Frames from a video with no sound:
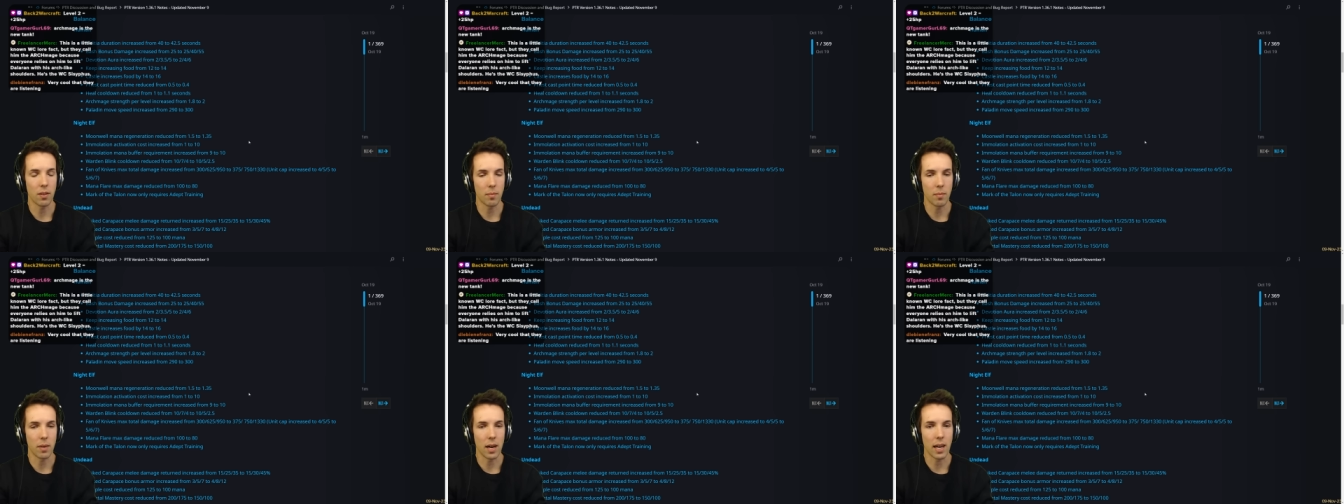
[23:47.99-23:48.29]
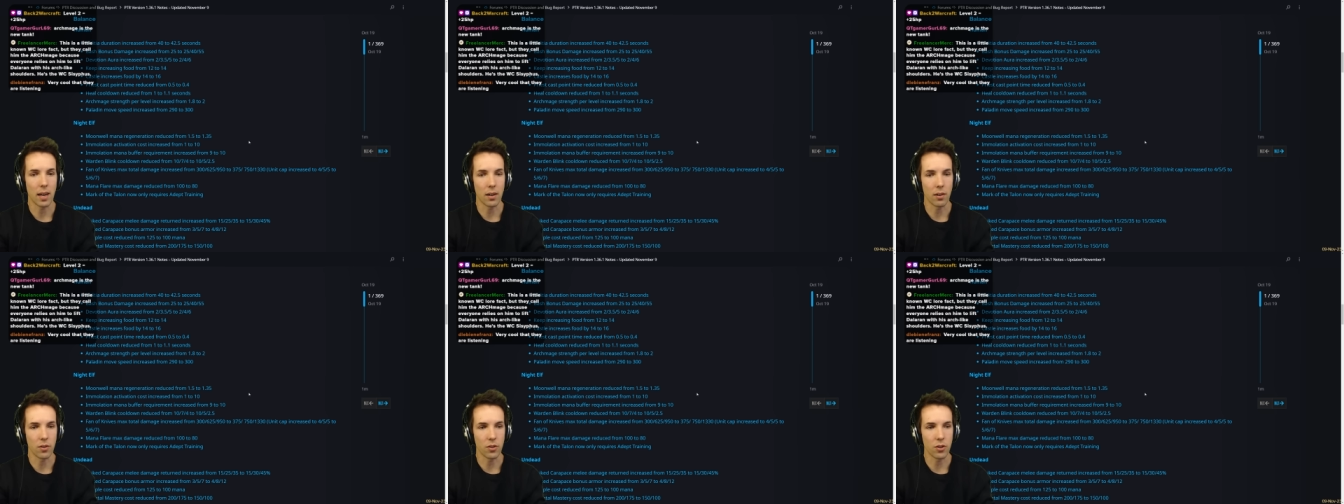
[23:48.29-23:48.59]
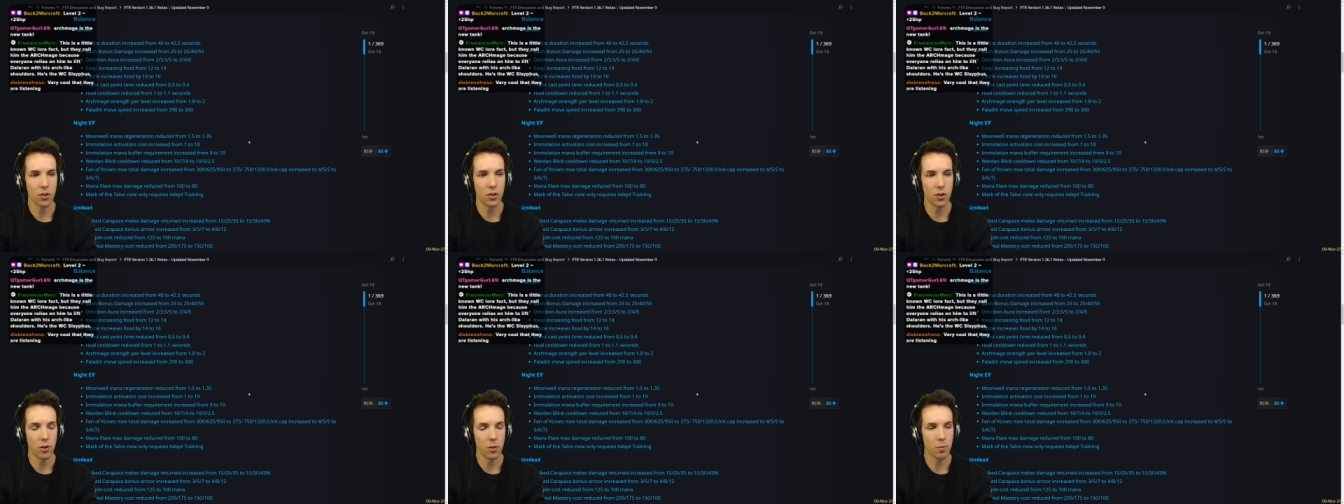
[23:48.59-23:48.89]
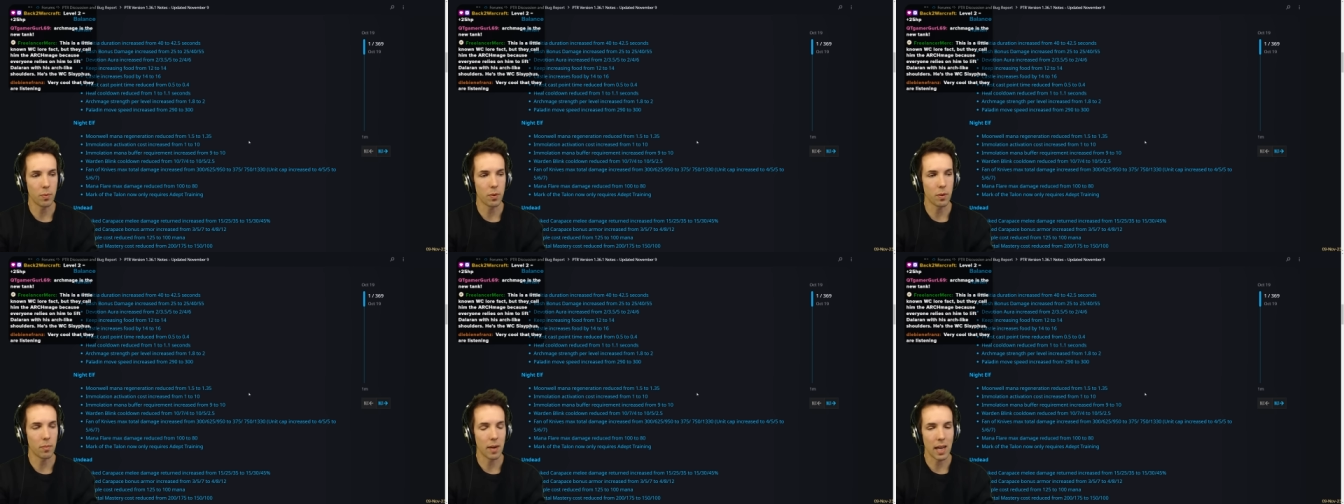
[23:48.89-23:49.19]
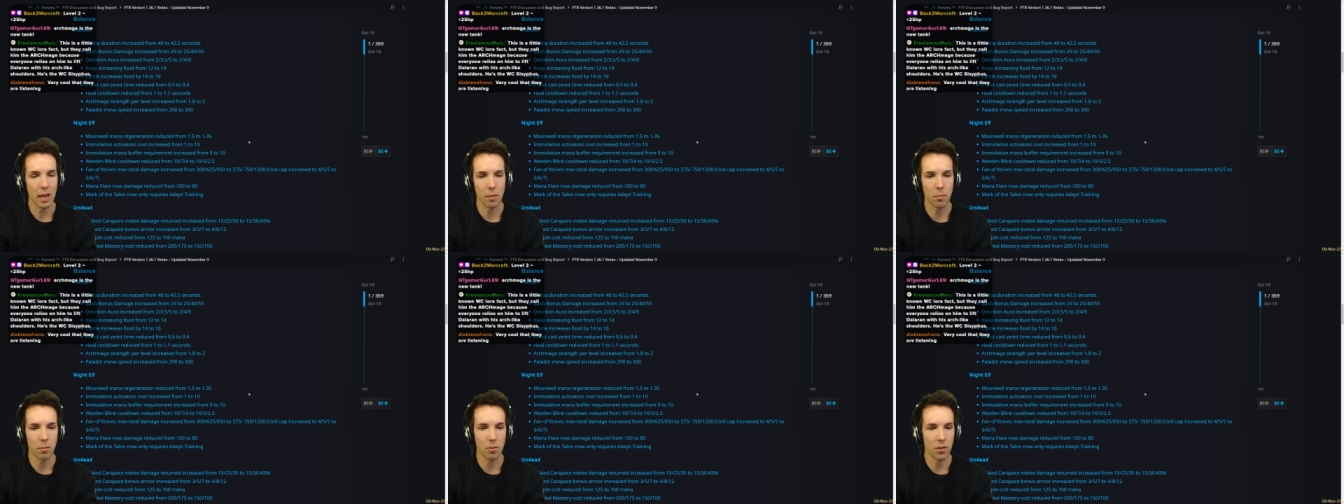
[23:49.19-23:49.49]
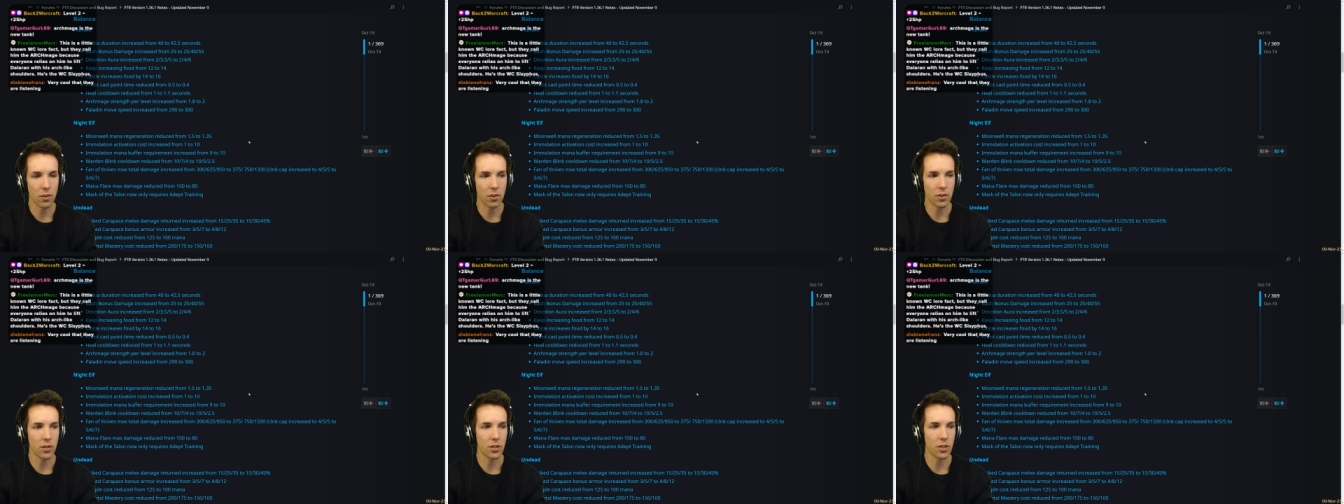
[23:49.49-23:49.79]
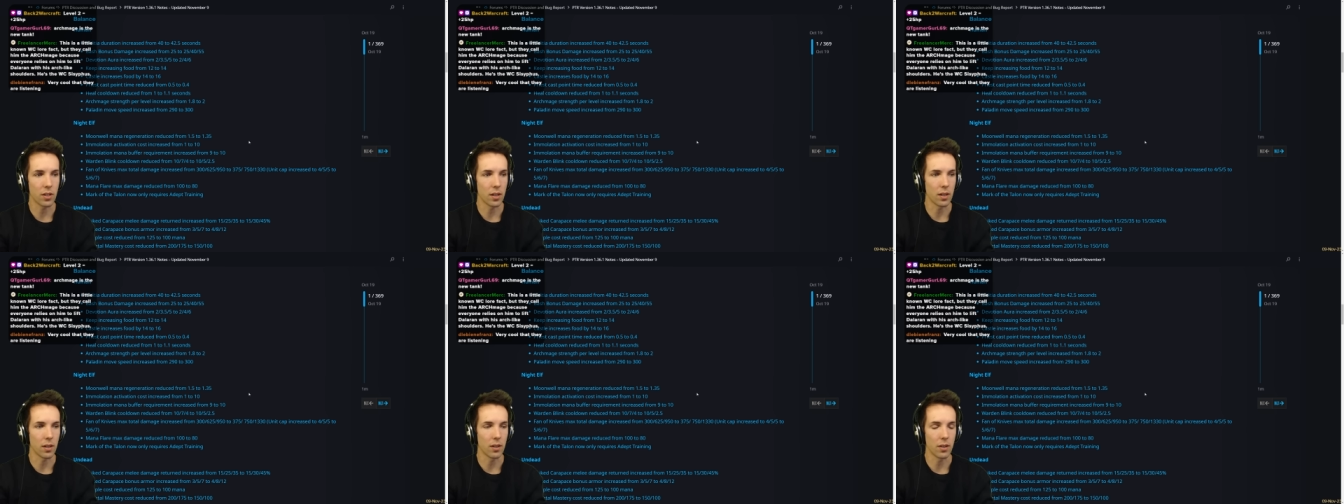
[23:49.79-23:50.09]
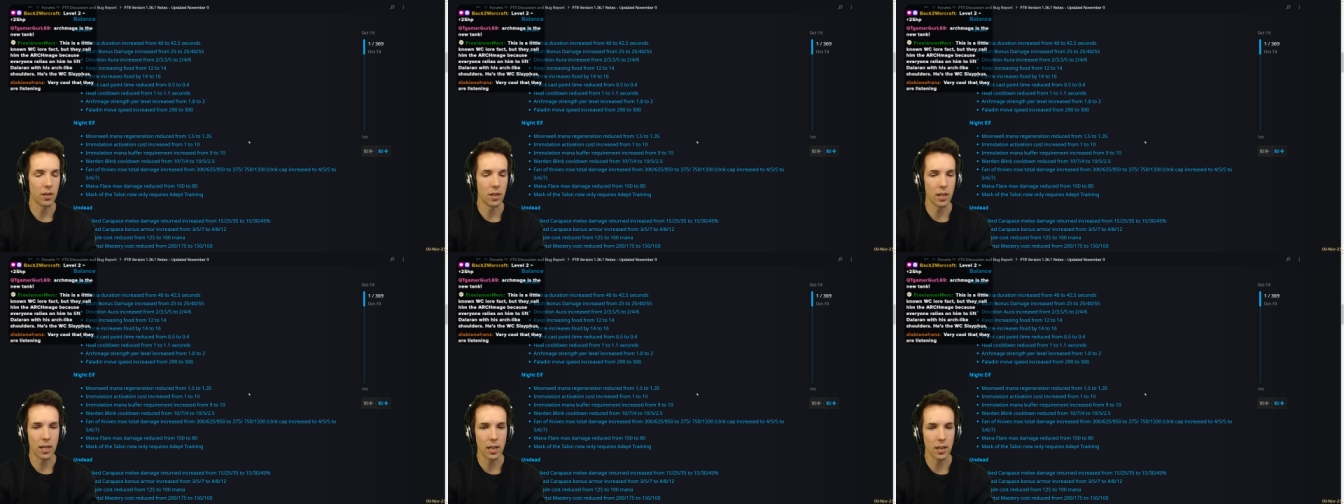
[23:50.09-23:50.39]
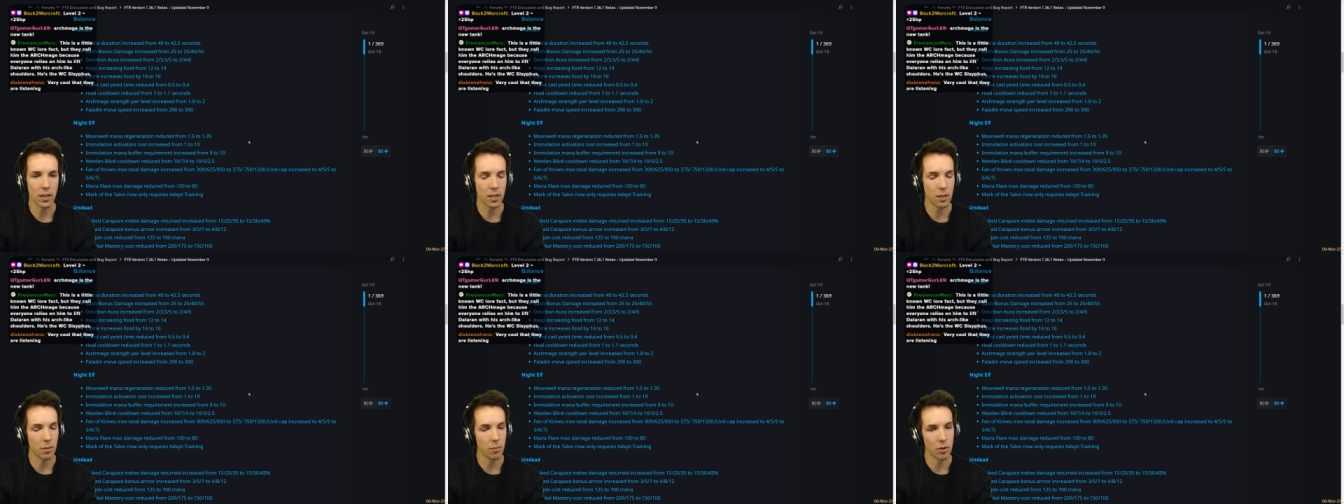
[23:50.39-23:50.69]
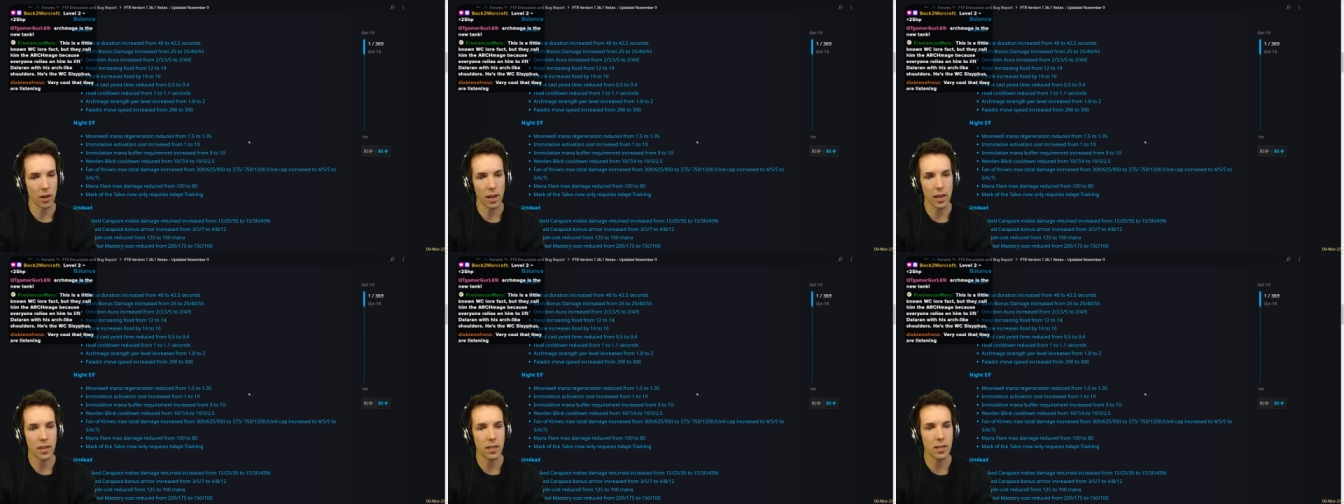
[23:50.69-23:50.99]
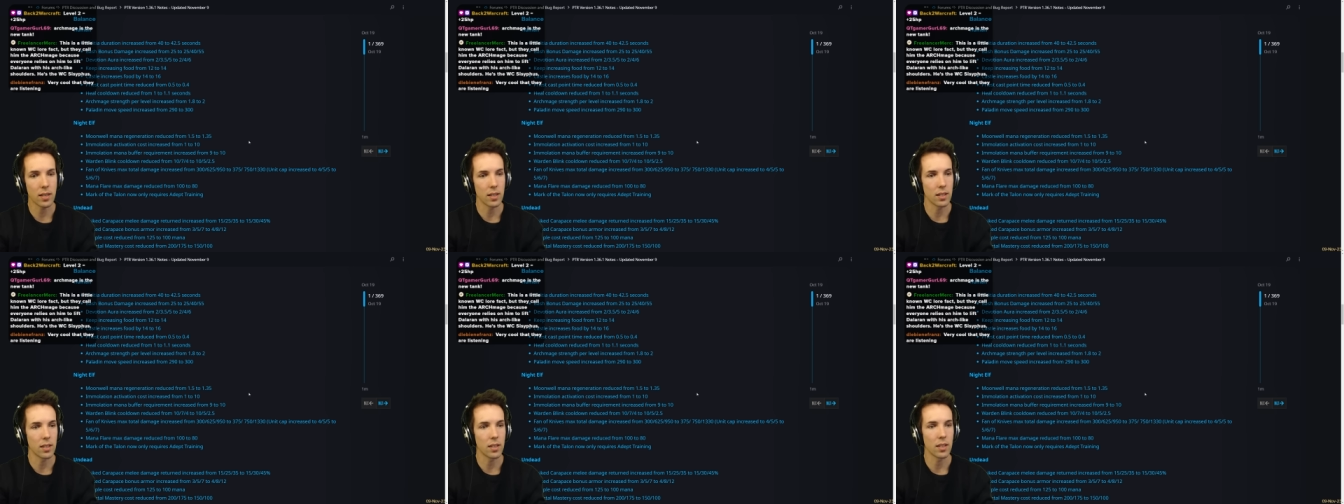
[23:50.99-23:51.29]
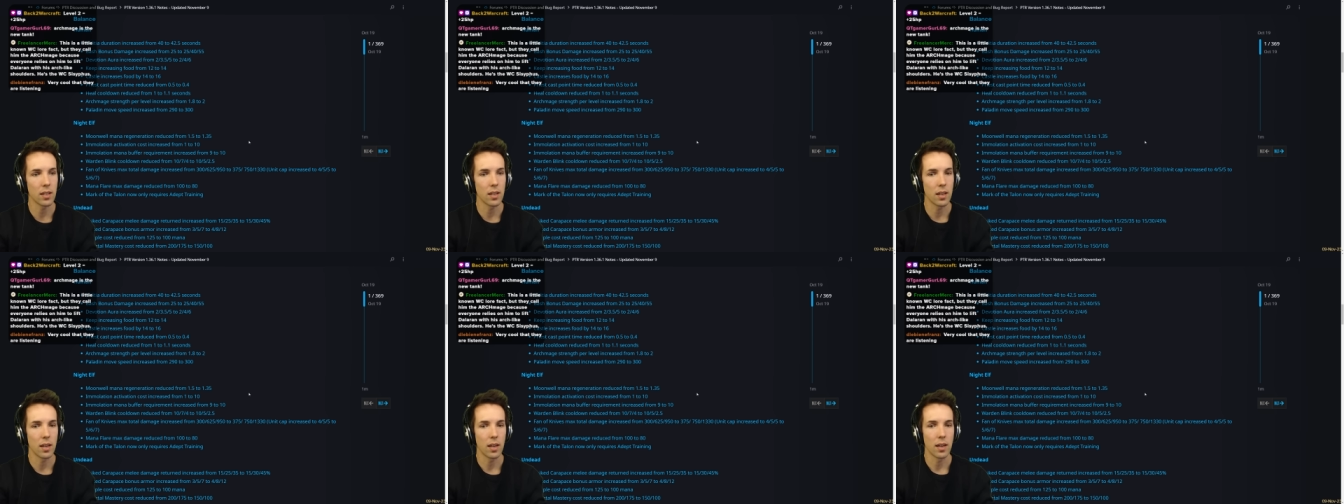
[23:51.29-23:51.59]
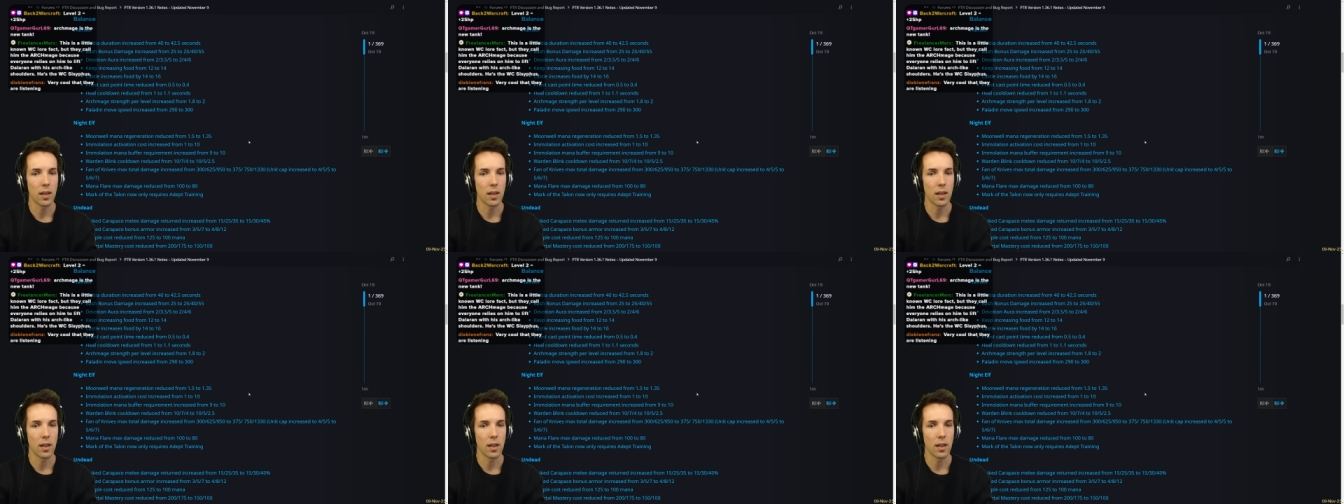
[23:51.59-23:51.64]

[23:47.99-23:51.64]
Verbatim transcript: and mana on stupid mana burns and needless immolations,